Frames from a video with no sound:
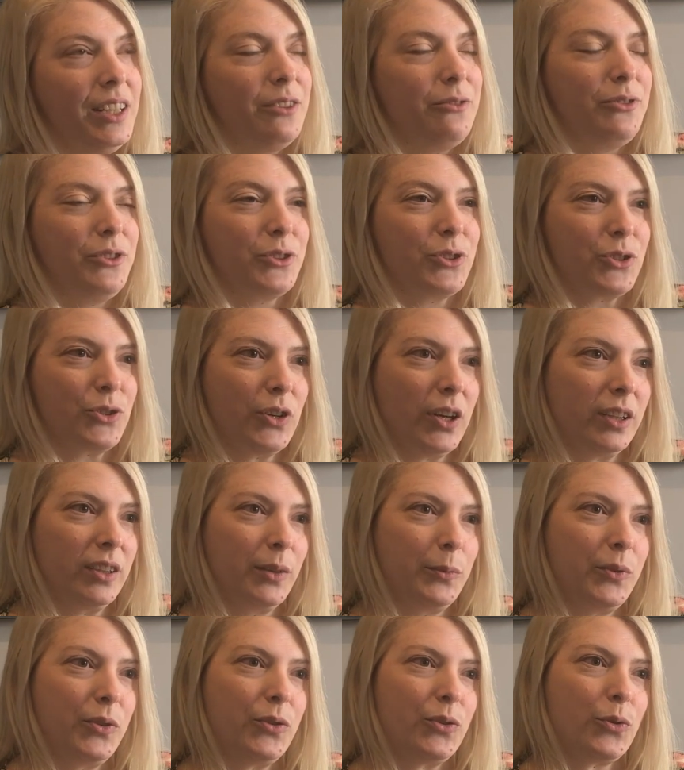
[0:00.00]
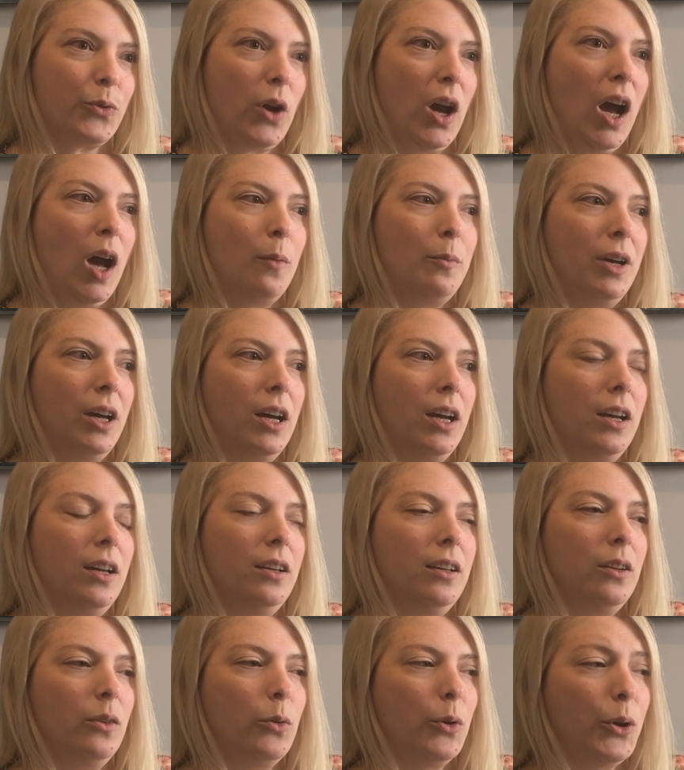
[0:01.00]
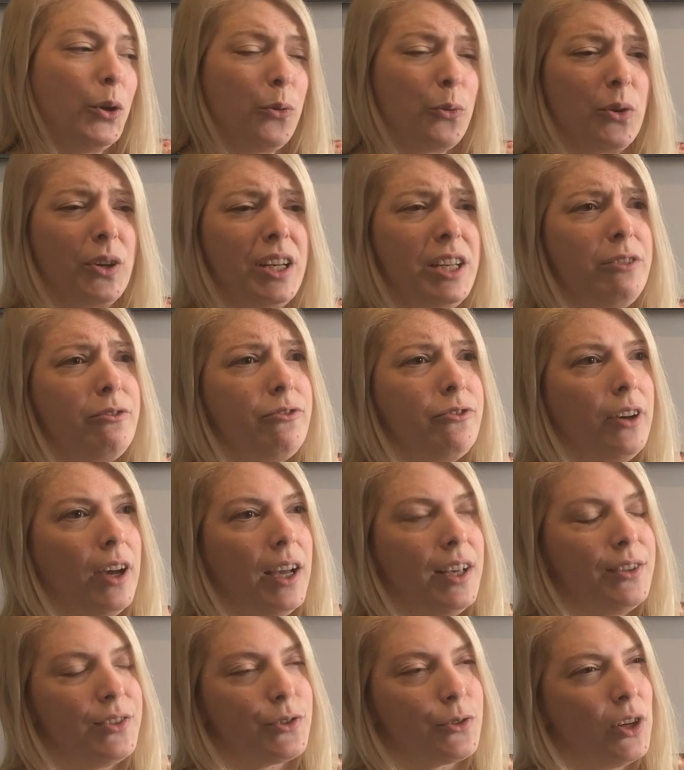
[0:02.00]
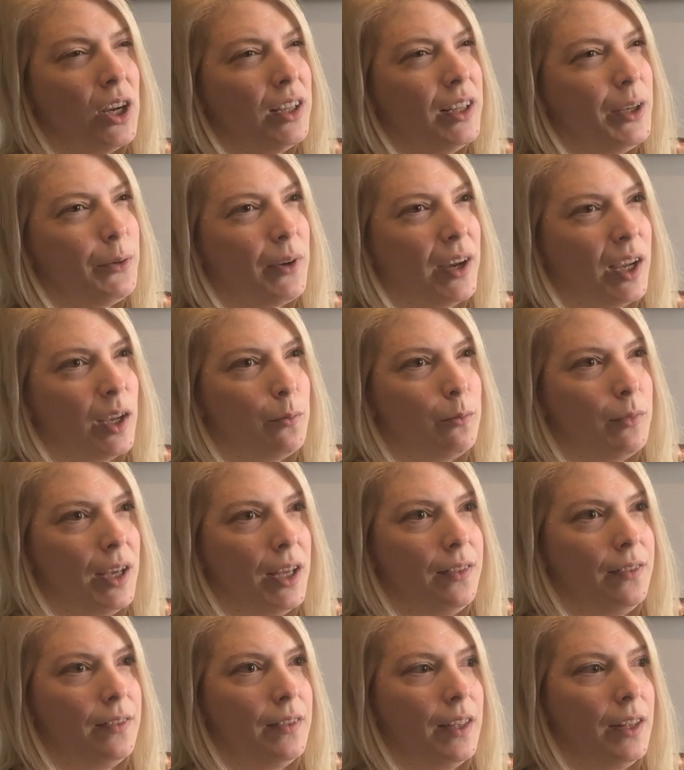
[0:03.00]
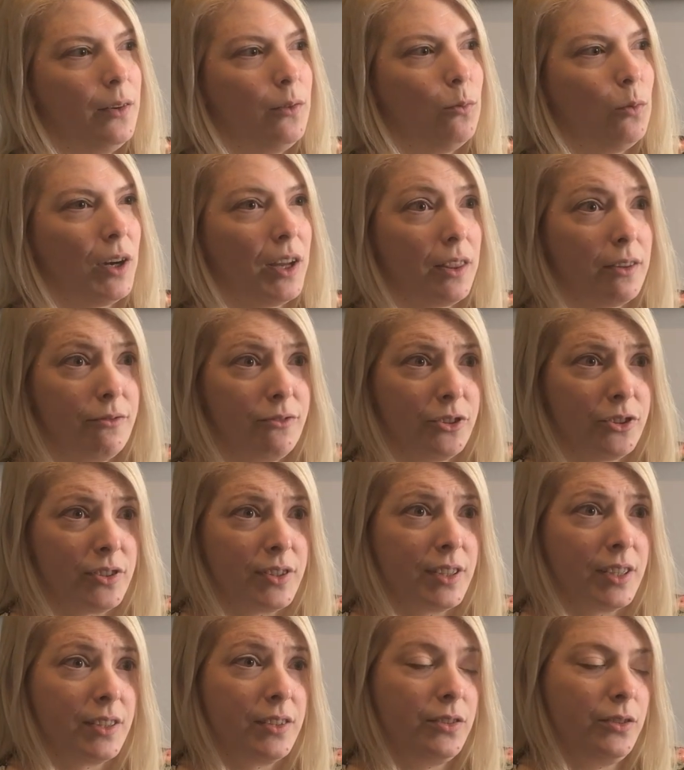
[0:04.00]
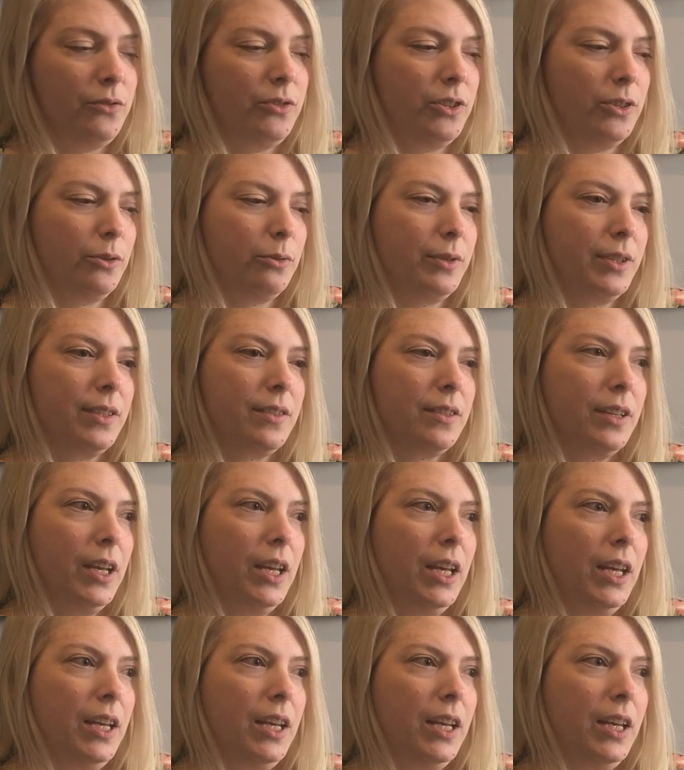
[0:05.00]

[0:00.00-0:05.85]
if you're struggling with trauma or grief, I strongly recommend that one of the first things you do is